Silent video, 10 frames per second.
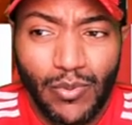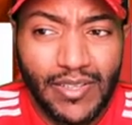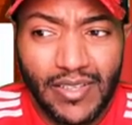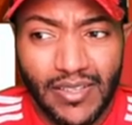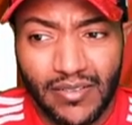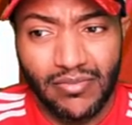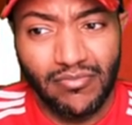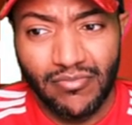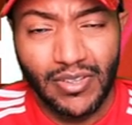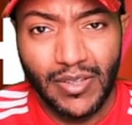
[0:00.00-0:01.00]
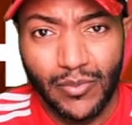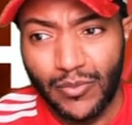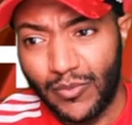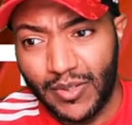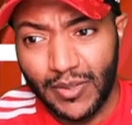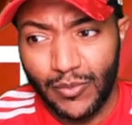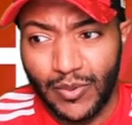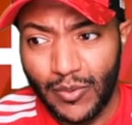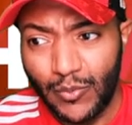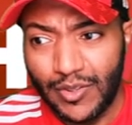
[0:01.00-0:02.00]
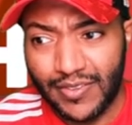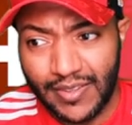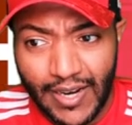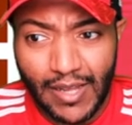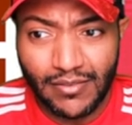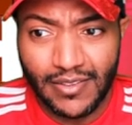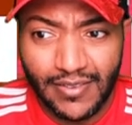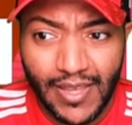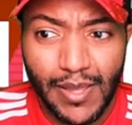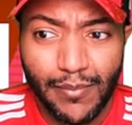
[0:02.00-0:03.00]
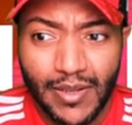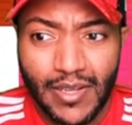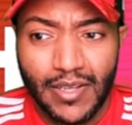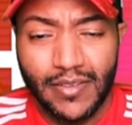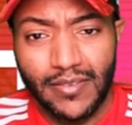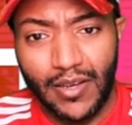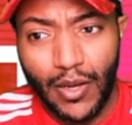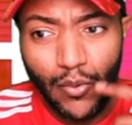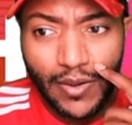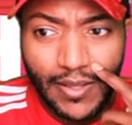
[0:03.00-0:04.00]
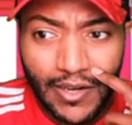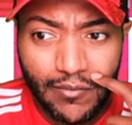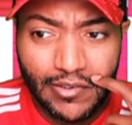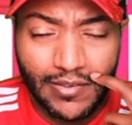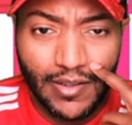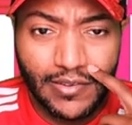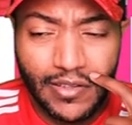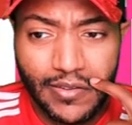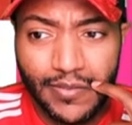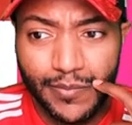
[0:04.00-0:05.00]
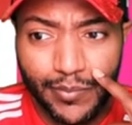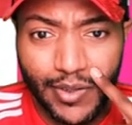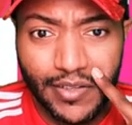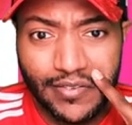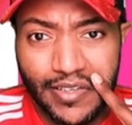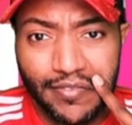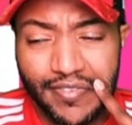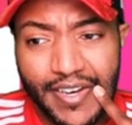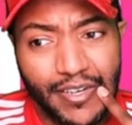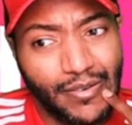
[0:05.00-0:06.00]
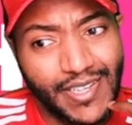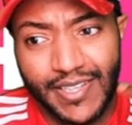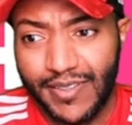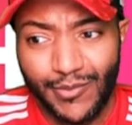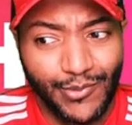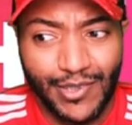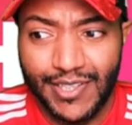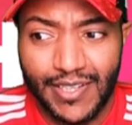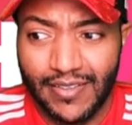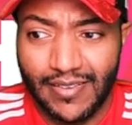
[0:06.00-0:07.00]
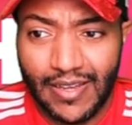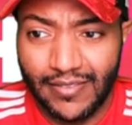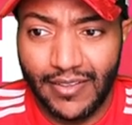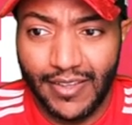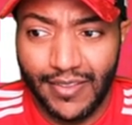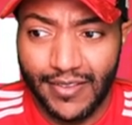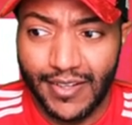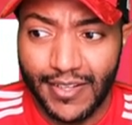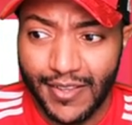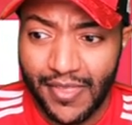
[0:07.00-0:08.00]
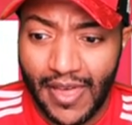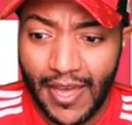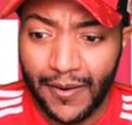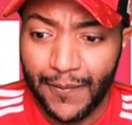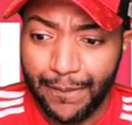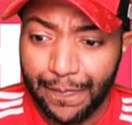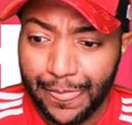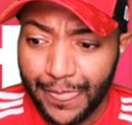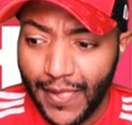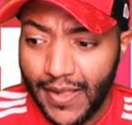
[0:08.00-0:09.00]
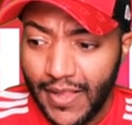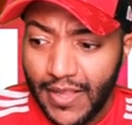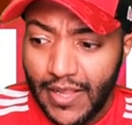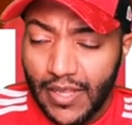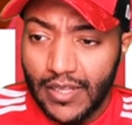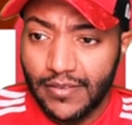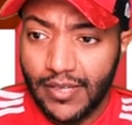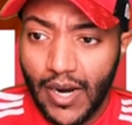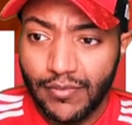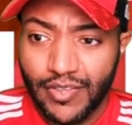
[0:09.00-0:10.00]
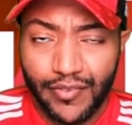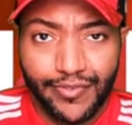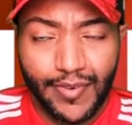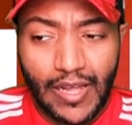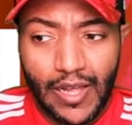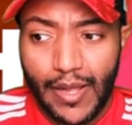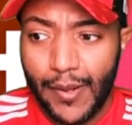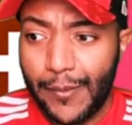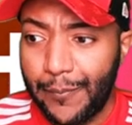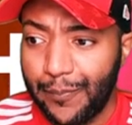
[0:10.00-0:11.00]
we did. We, we we set out the team to go and get a result and put us in the final, and we did exactly uh, that. In terms of uh,